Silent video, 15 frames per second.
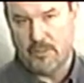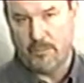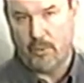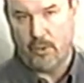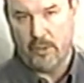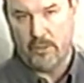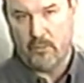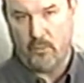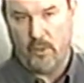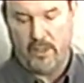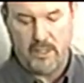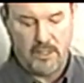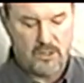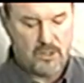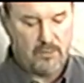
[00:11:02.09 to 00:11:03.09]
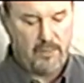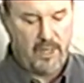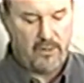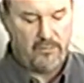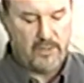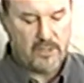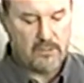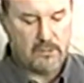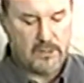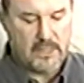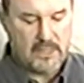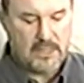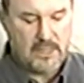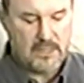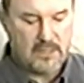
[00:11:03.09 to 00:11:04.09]
important one in somatovisceral
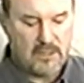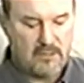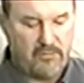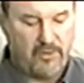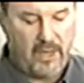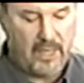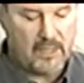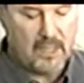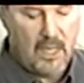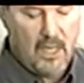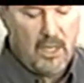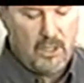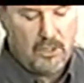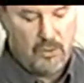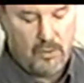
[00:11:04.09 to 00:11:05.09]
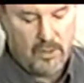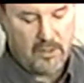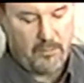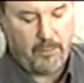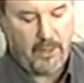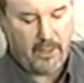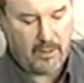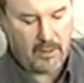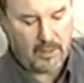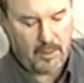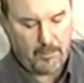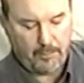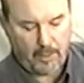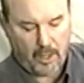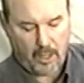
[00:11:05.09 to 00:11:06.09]
disease, is in fact doing the
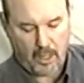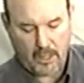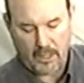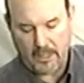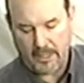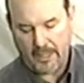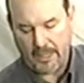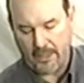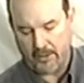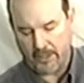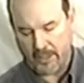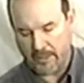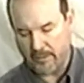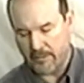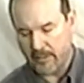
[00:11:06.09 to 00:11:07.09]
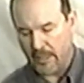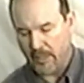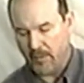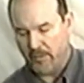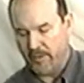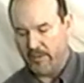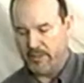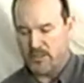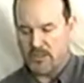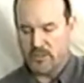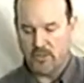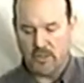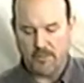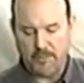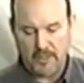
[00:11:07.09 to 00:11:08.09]
paralumbar area, and this is
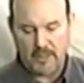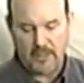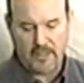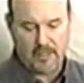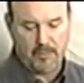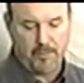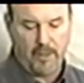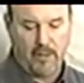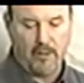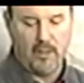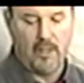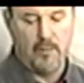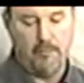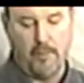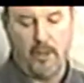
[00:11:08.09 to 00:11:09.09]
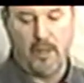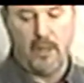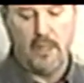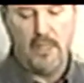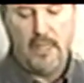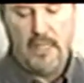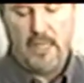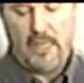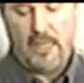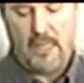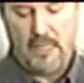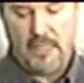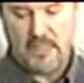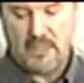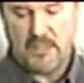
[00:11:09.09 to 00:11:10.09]
going to be the paralumbar
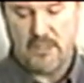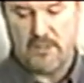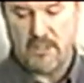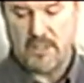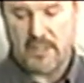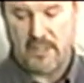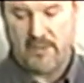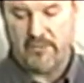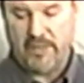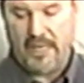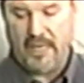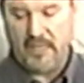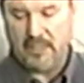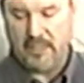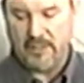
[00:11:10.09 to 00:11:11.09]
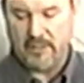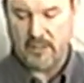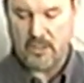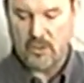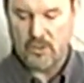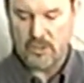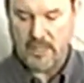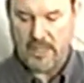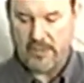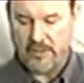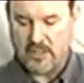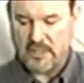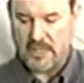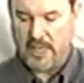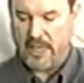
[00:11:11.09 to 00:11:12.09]
series of ganglion that goes down
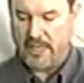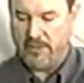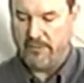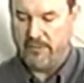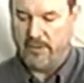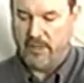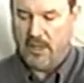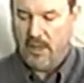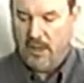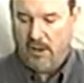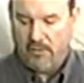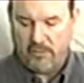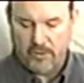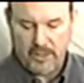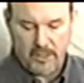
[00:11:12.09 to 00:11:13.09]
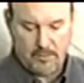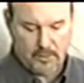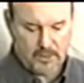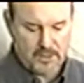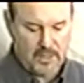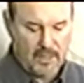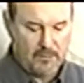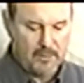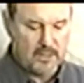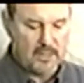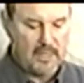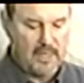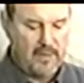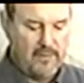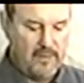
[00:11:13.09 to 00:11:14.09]
the side of the vertebral
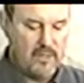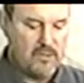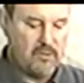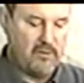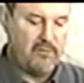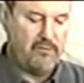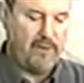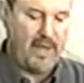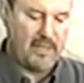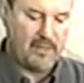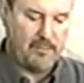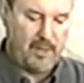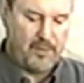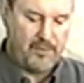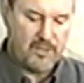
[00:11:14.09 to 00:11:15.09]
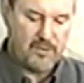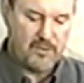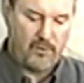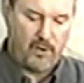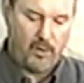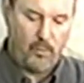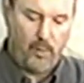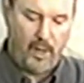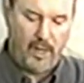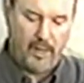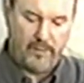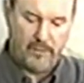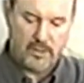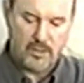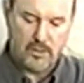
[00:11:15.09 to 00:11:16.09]
segments, and these are in fact about this far away
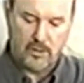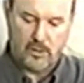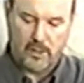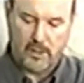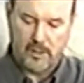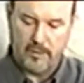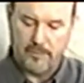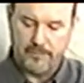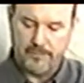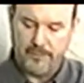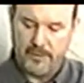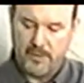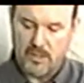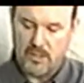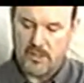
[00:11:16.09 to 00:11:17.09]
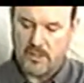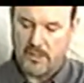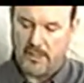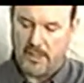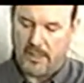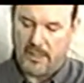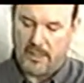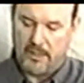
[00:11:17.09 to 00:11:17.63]
on this dog. This is the